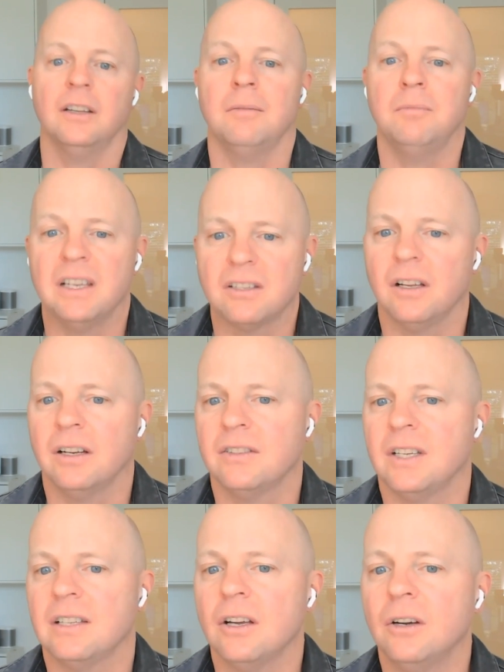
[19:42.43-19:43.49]
That makes a lot of
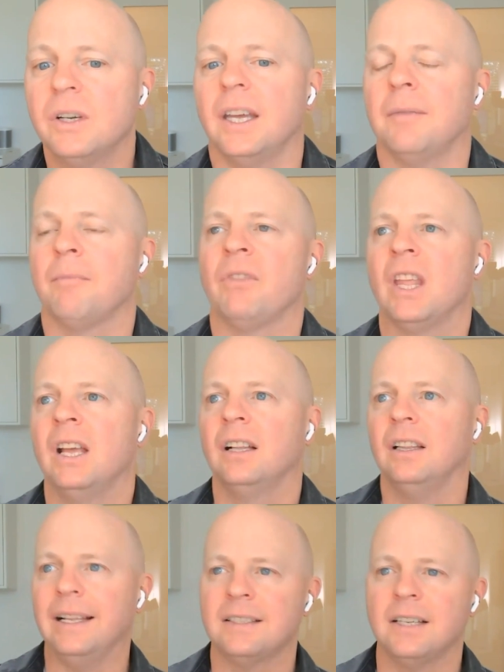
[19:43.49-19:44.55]
sense. Okay,
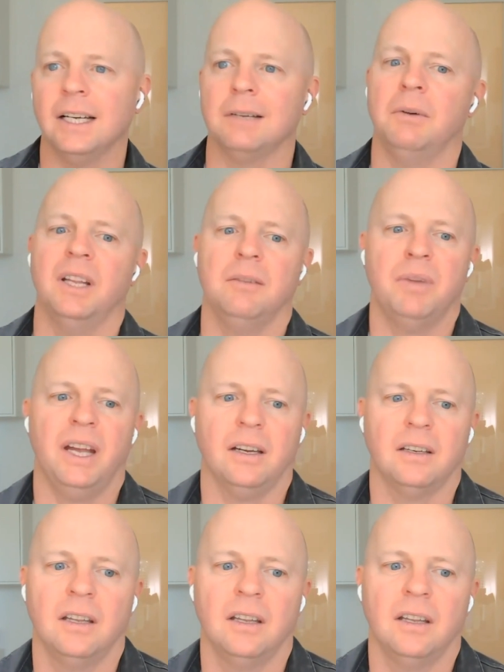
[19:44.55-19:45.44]
let's talk about impact.